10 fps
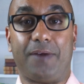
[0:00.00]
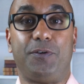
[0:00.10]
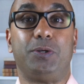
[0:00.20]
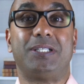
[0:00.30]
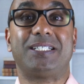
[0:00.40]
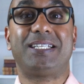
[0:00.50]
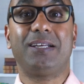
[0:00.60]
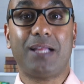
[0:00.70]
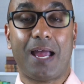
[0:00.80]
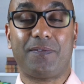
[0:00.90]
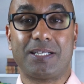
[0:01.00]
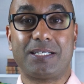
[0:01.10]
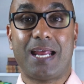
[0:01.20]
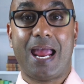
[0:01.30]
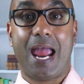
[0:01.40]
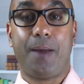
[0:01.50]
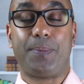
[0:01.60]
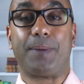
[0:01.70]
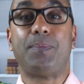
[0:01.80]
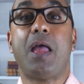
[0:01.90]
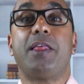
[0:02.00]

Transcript: if you still have this happening,